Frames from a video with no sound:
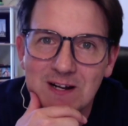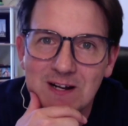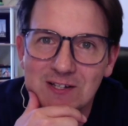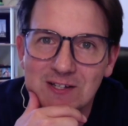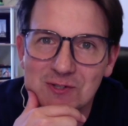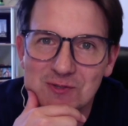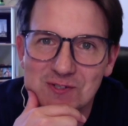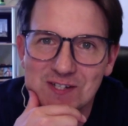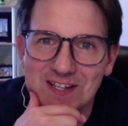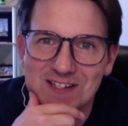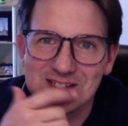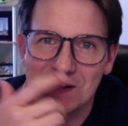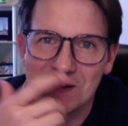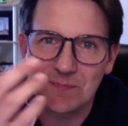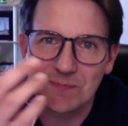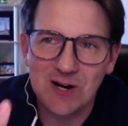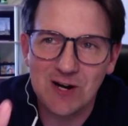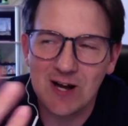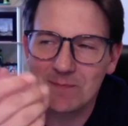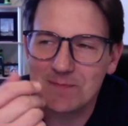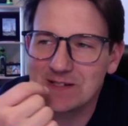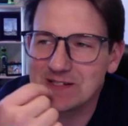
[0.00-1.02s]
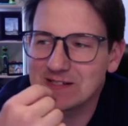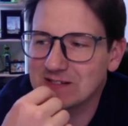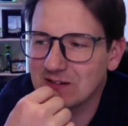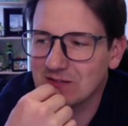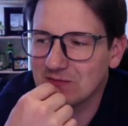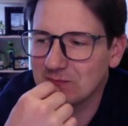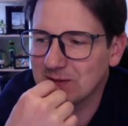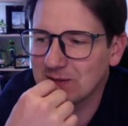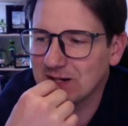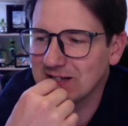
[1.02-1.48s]
use it as a prop and stuff,
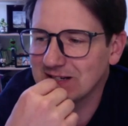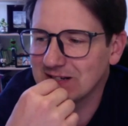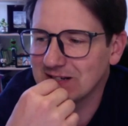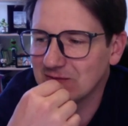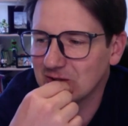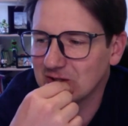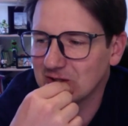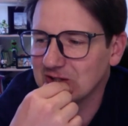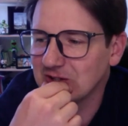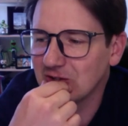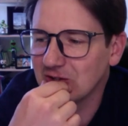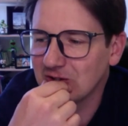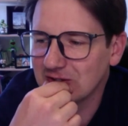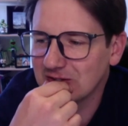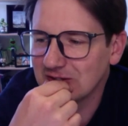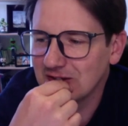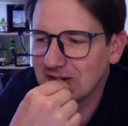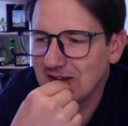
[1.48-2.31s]
but I didn't really learn.